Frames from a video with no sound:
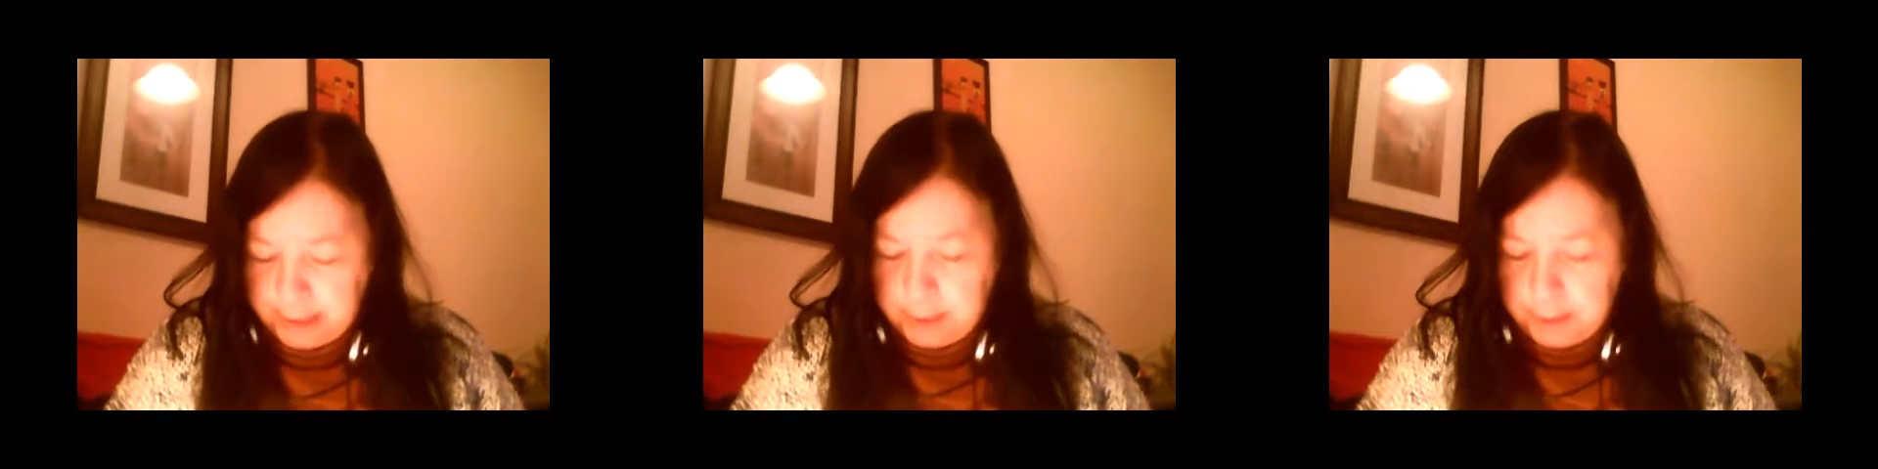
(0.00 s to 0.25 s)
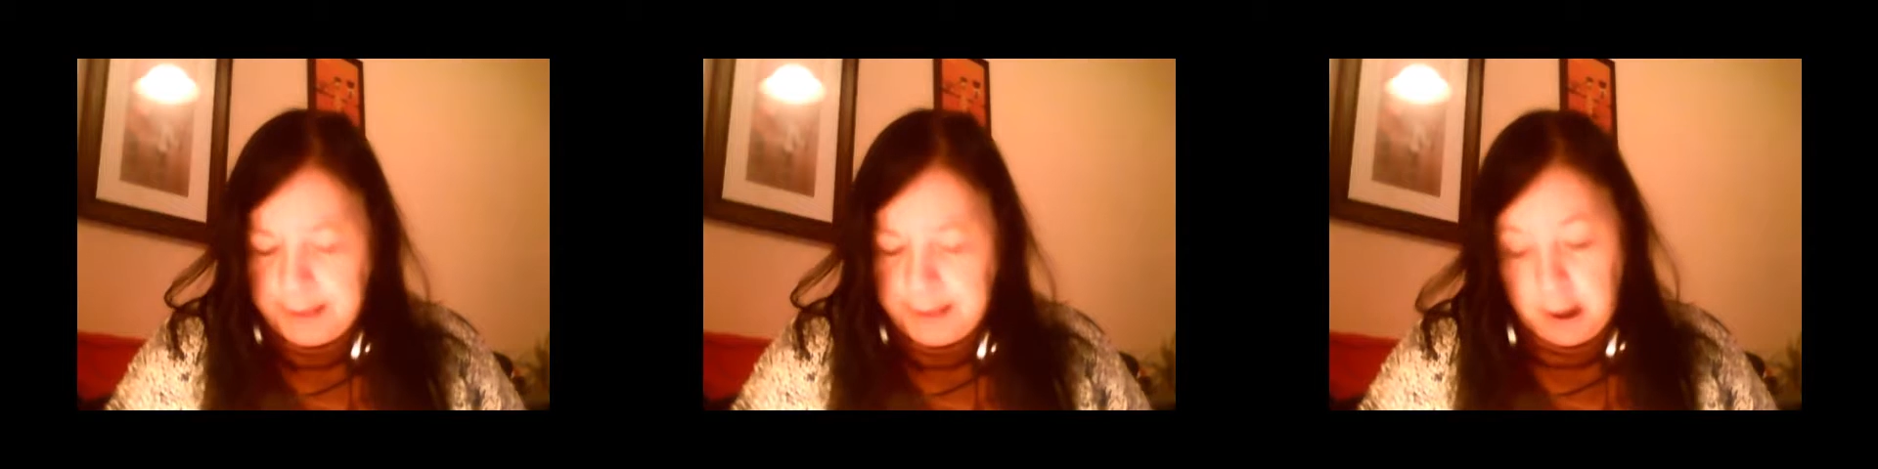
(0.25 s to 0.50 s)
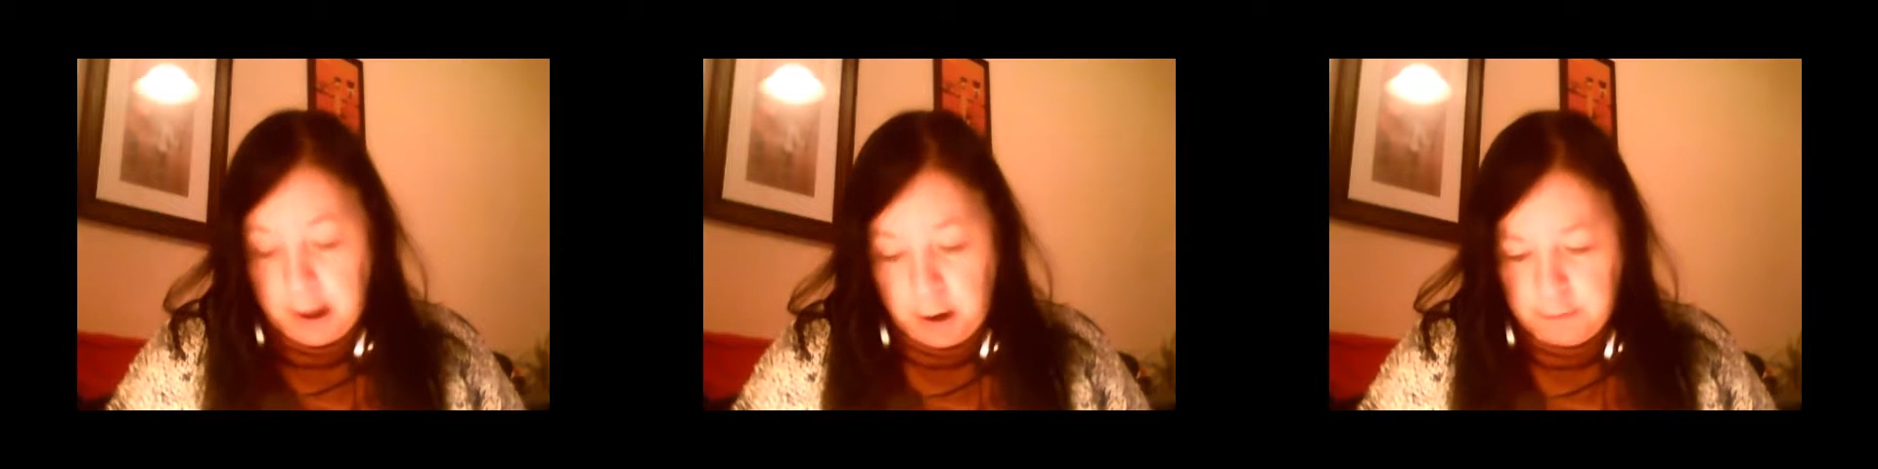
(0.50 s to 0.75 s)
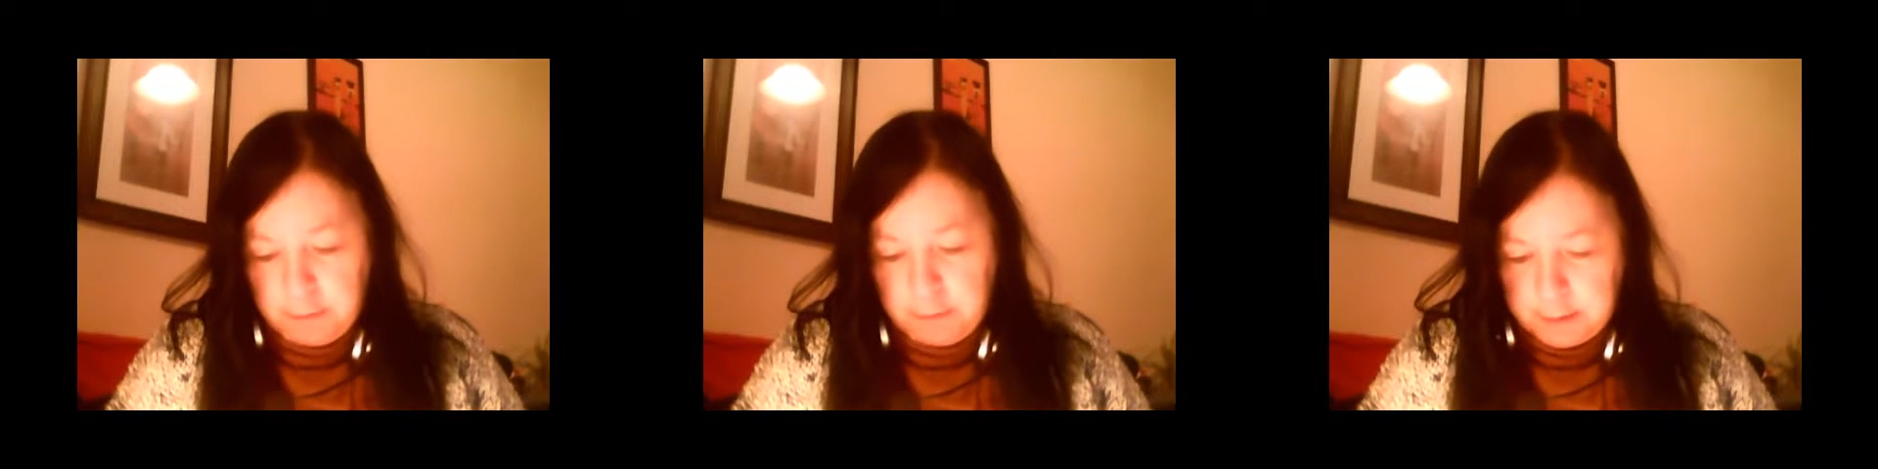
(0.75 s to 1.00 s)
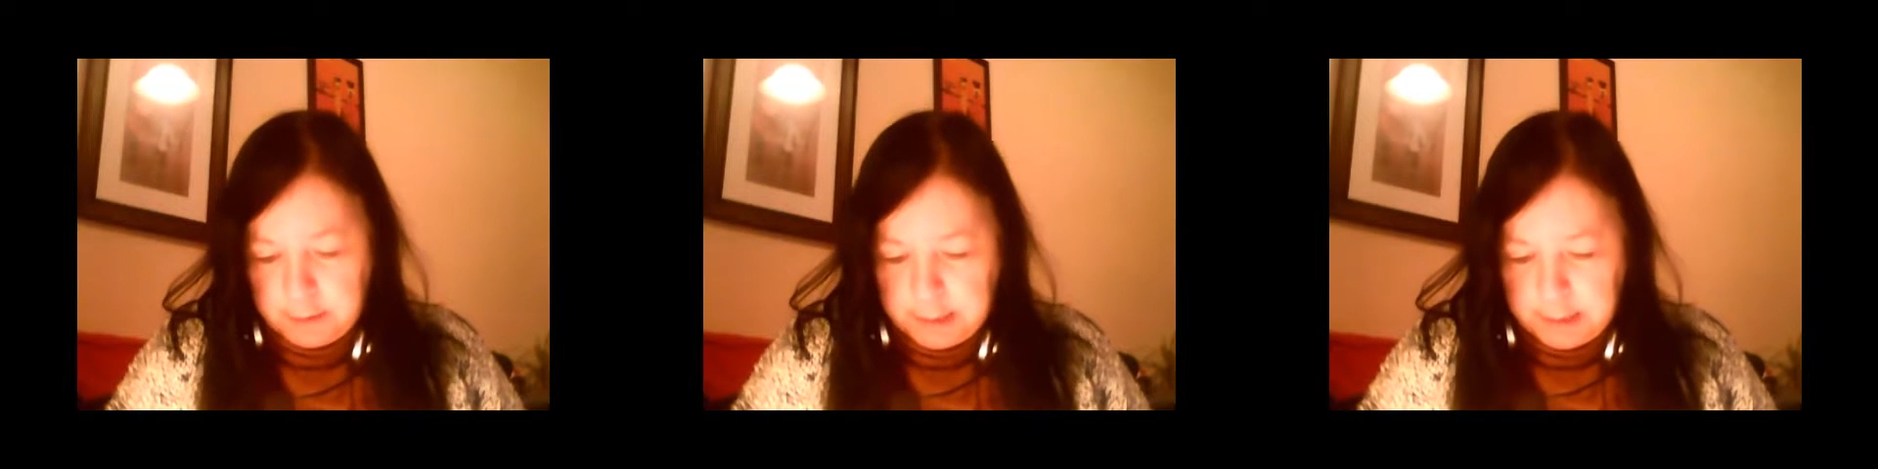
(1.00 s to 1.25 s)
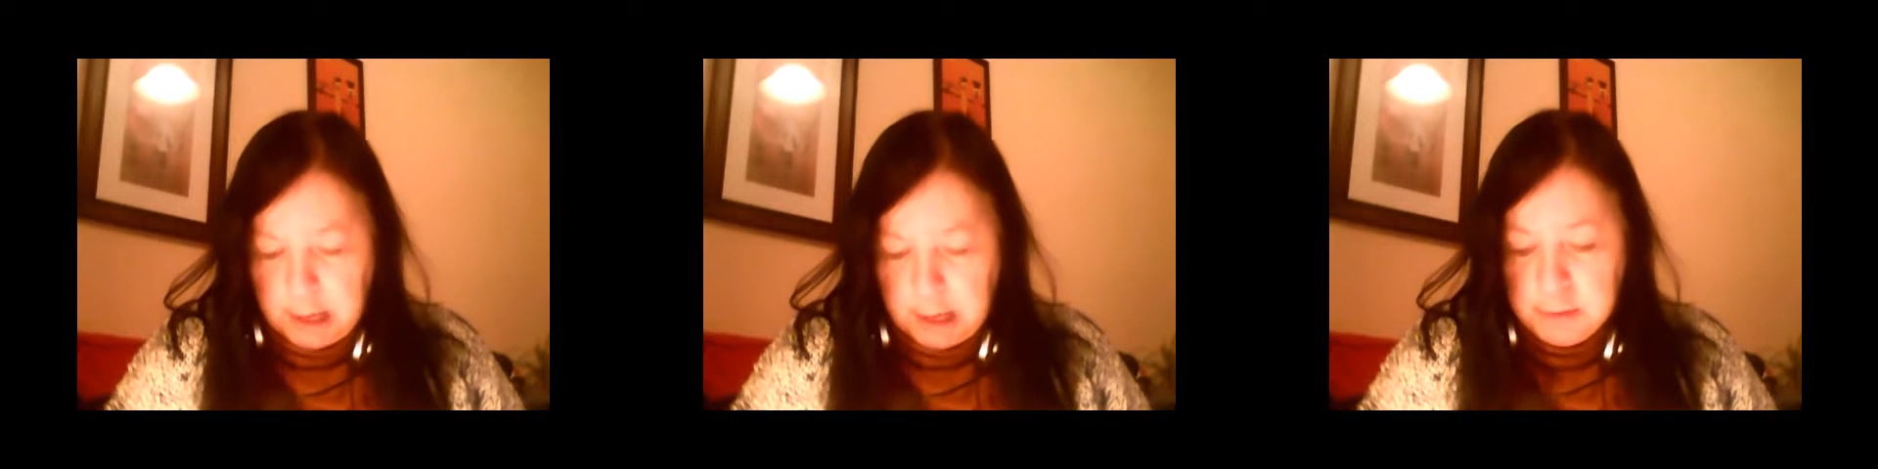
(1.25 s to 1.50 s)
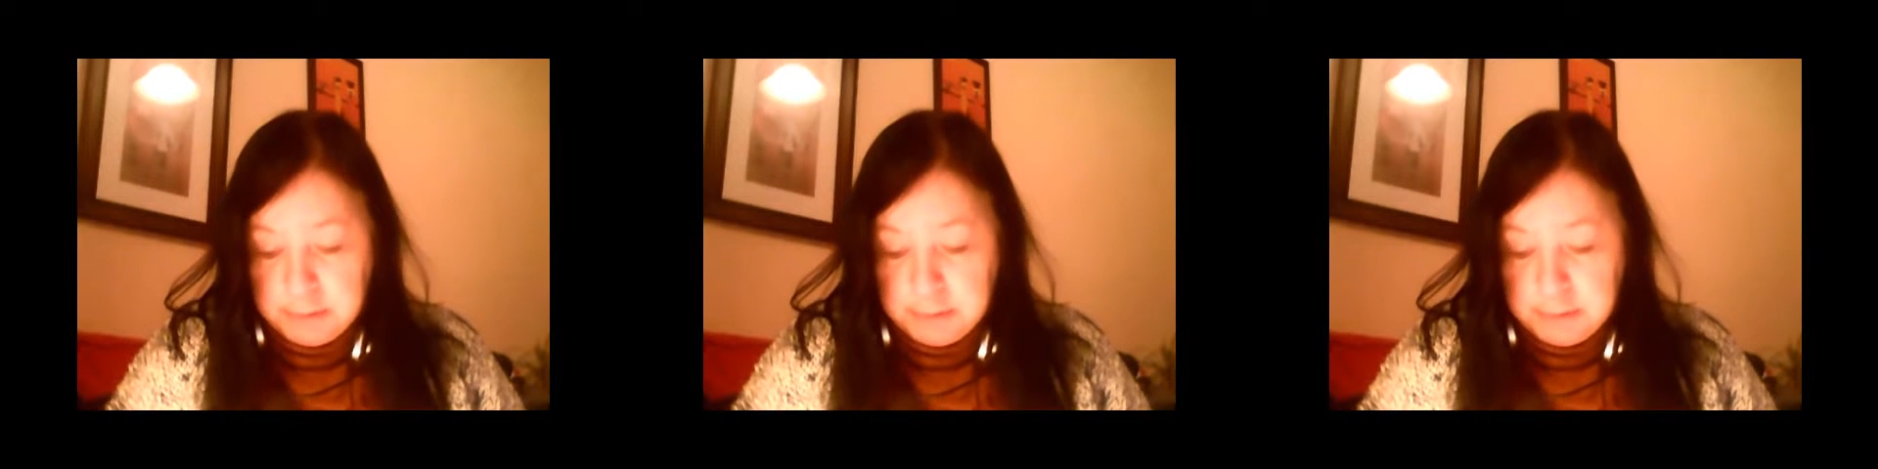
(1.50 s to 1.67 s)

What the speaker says: There, however, I was